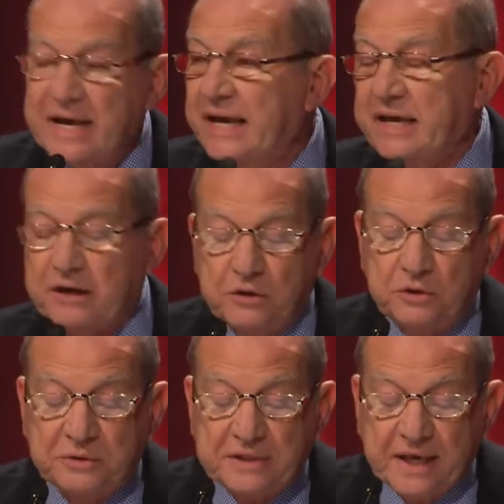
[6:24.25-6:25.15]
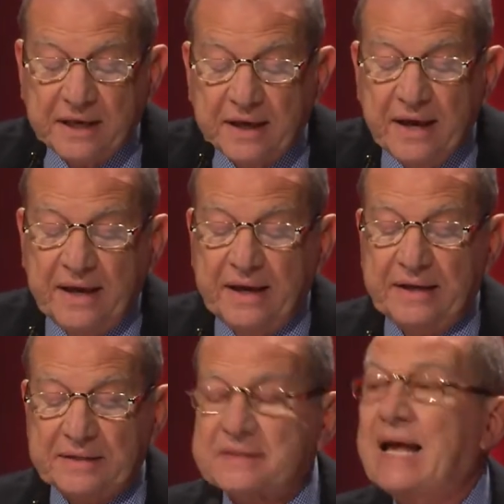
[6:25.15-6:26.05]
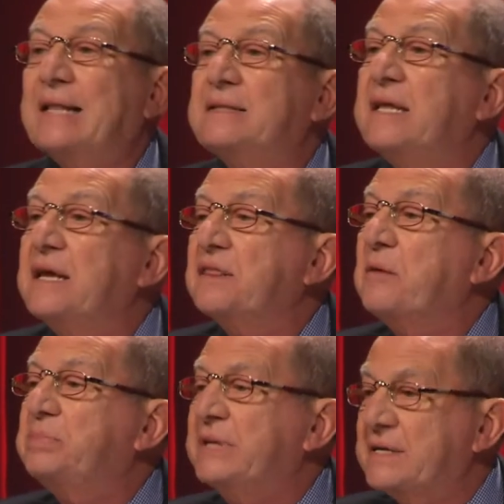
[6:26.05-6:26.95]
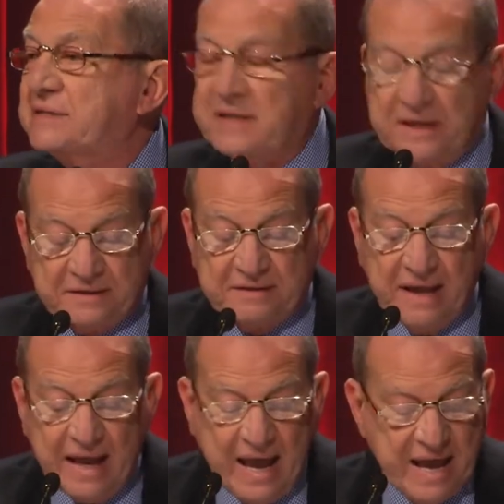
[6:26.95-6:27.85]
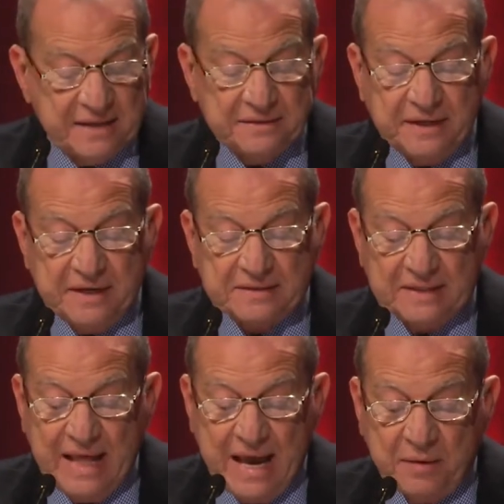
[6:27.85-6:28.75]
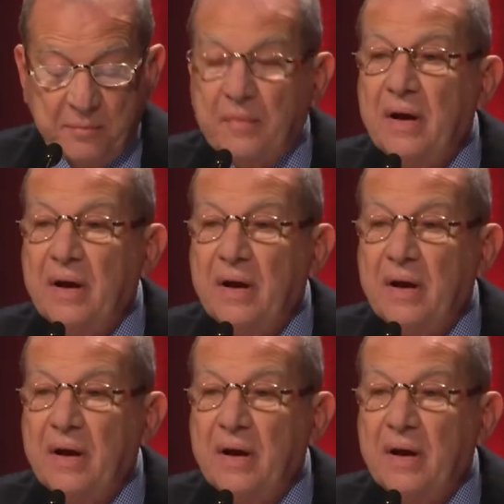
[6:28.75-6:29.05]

including insulting the president and Islam,